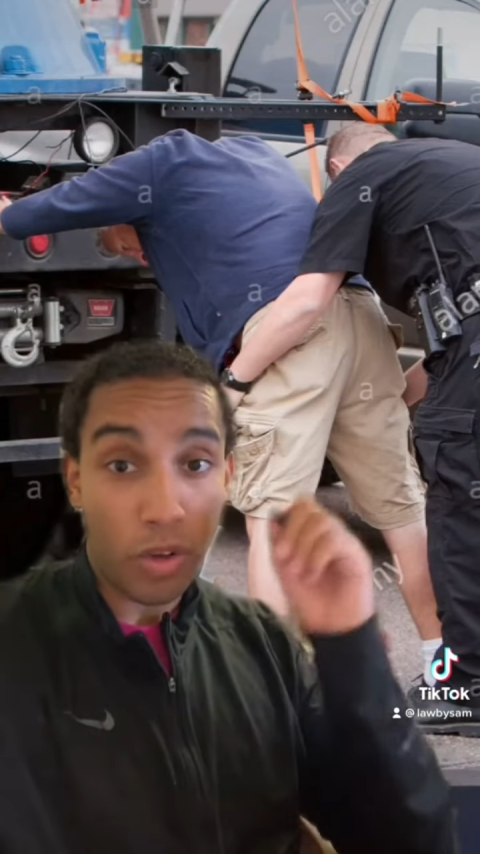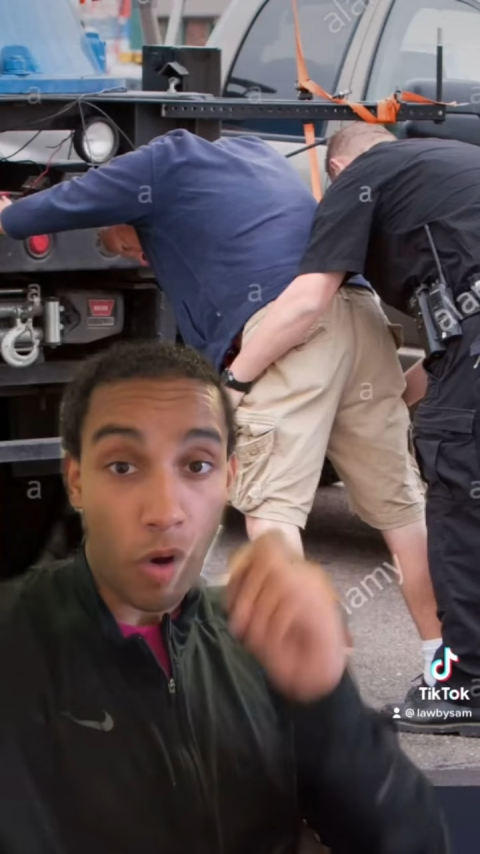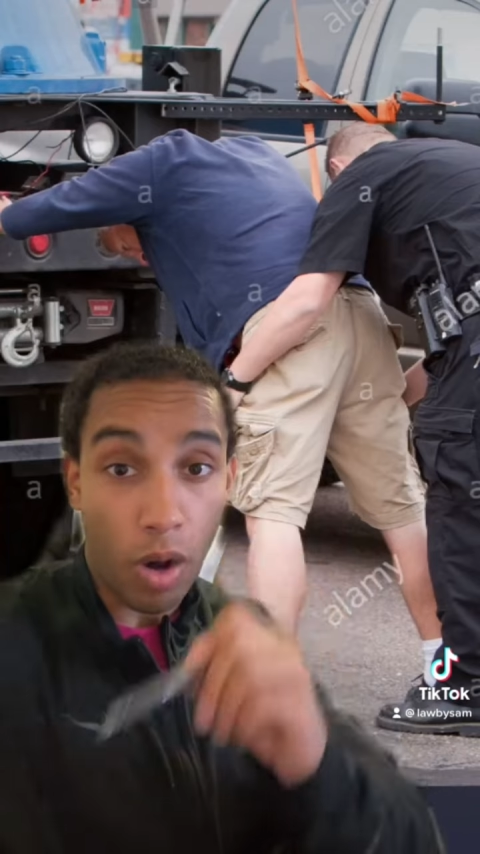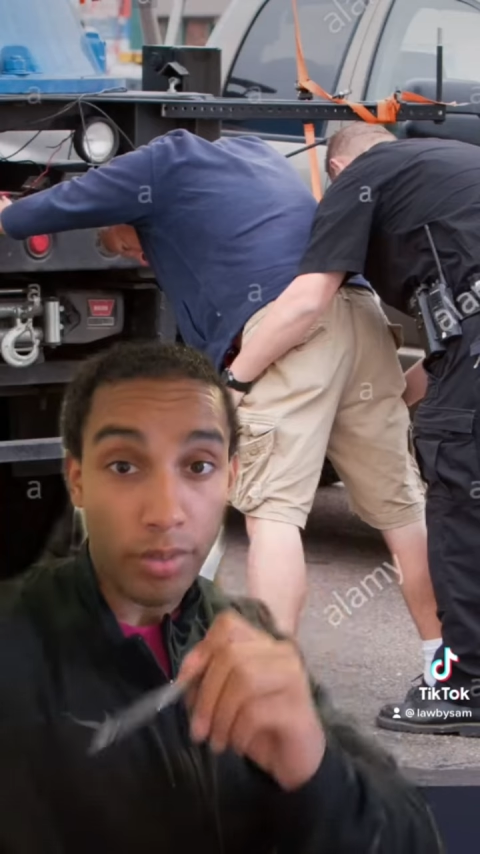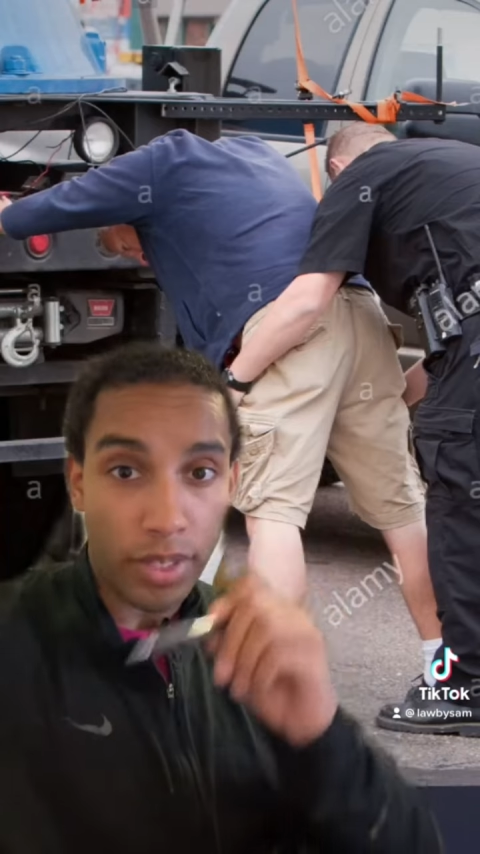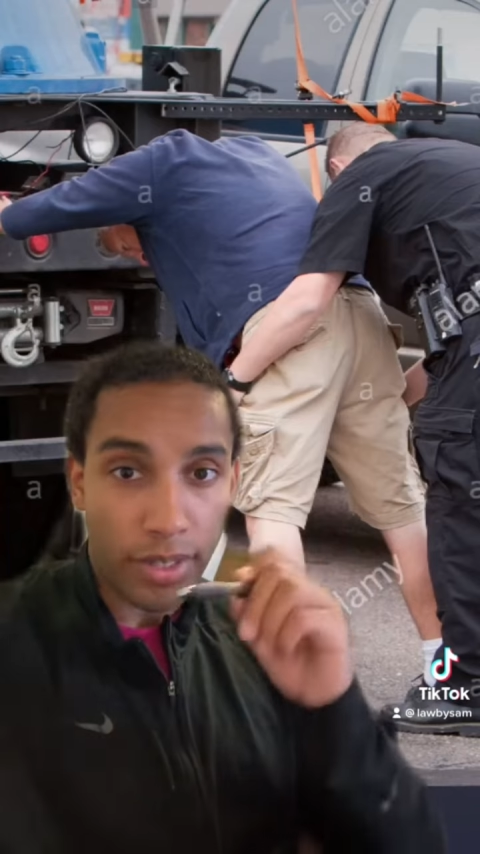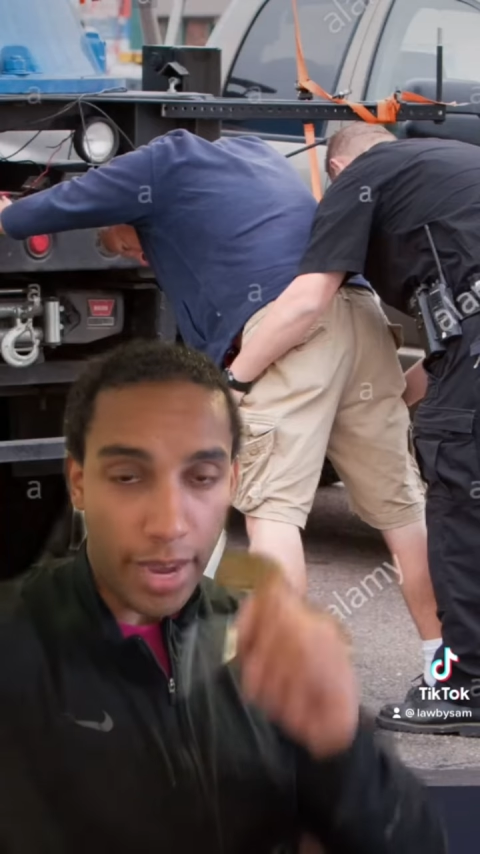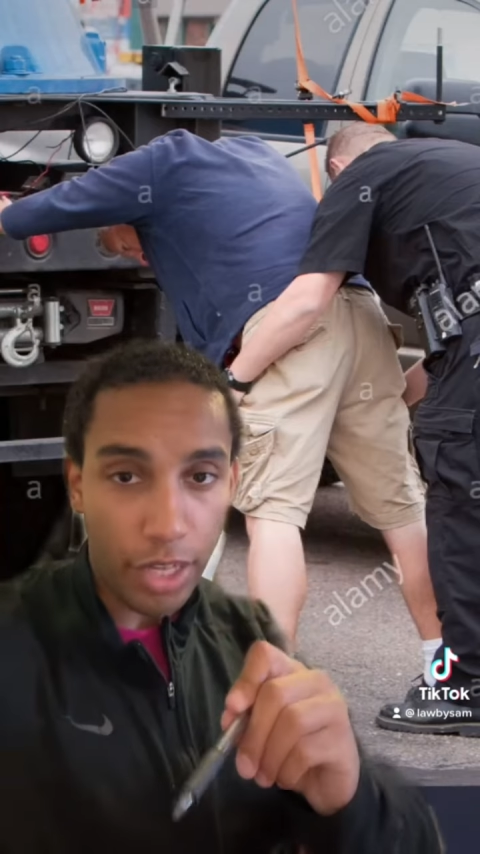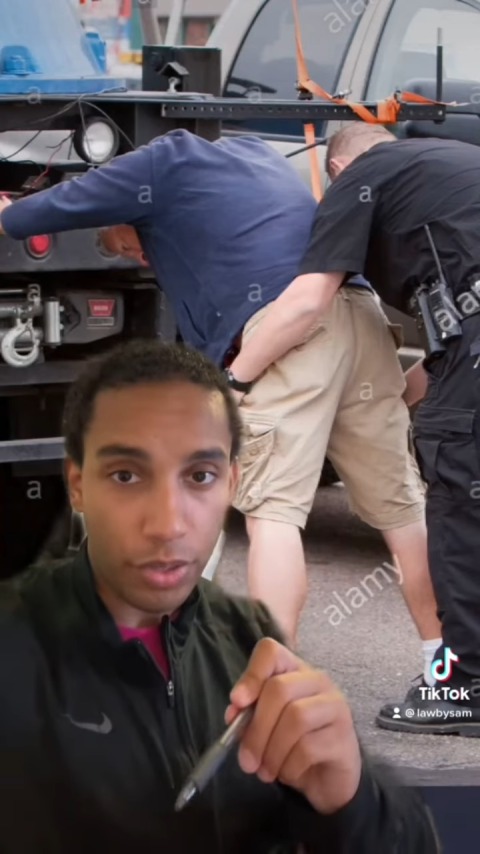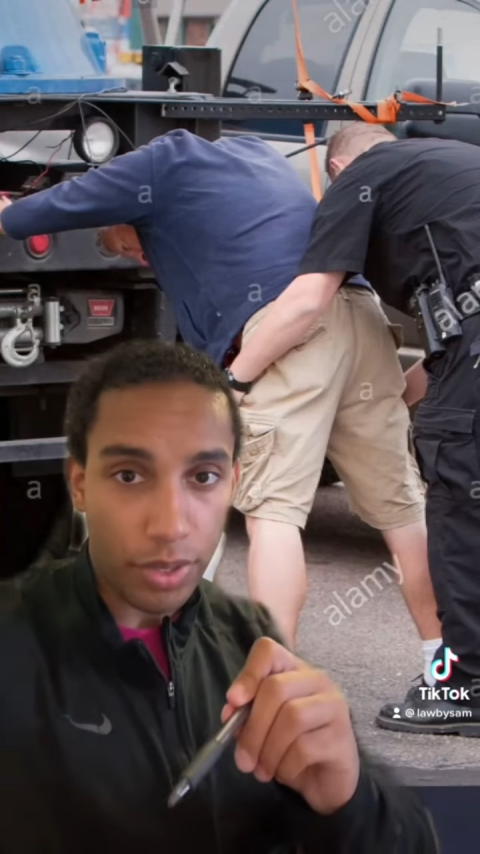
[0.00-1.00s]
armed and
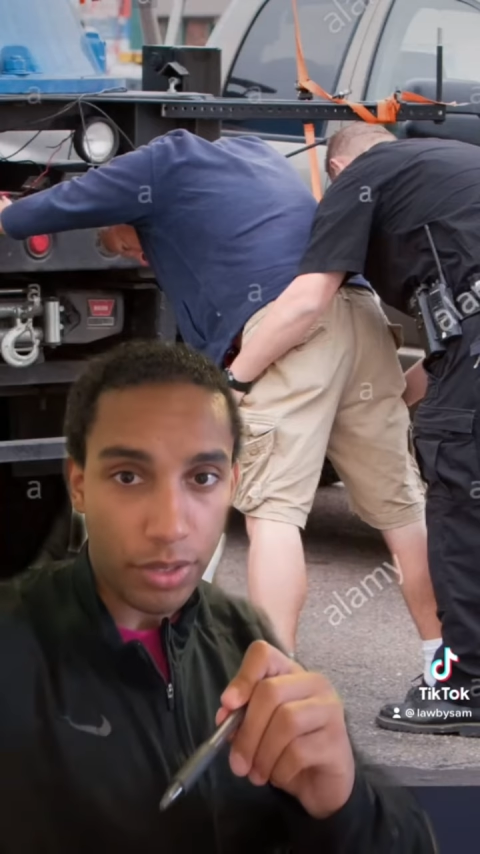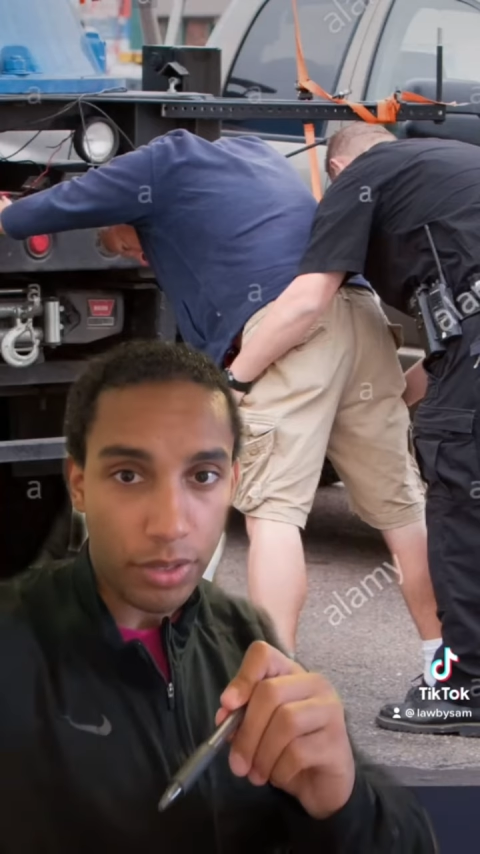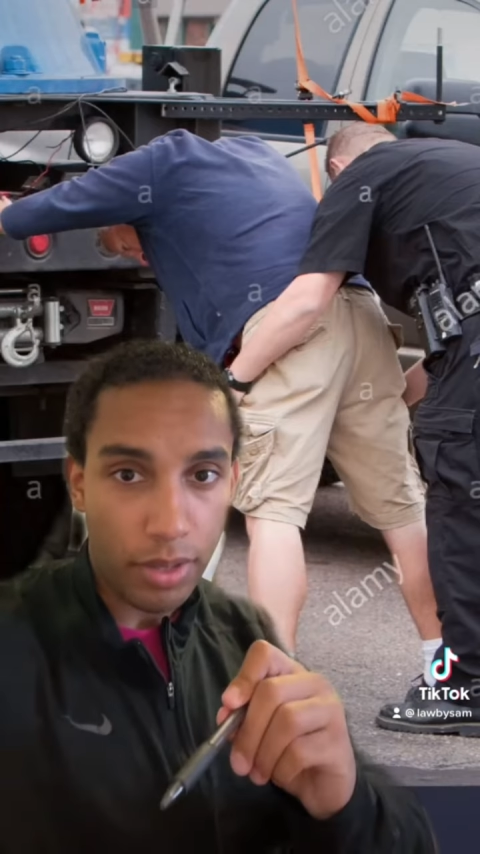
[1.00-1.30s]
dangerous,